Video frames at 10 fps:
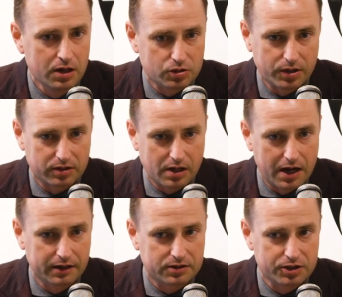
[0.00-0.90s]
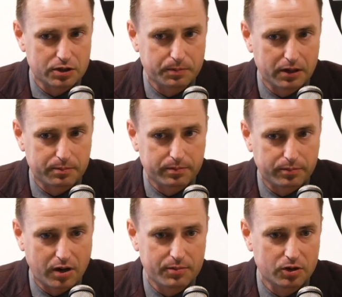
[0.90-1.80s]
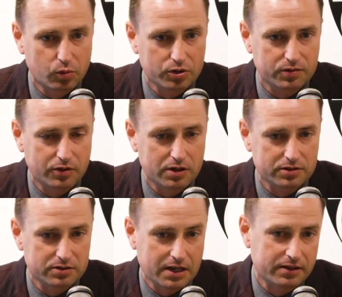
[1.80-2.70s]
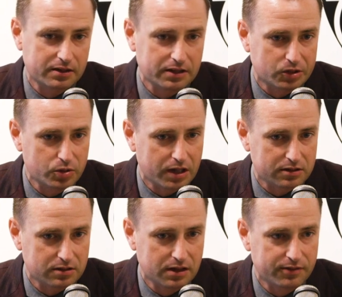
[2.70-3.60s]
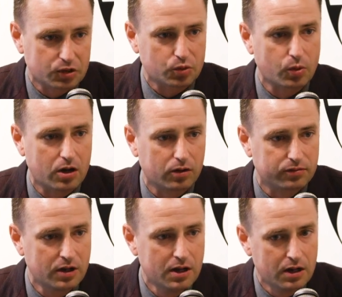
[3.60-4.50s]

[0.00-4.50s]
So I, I anticipate probably the worst fall since I think like two thousand eleven or twelve.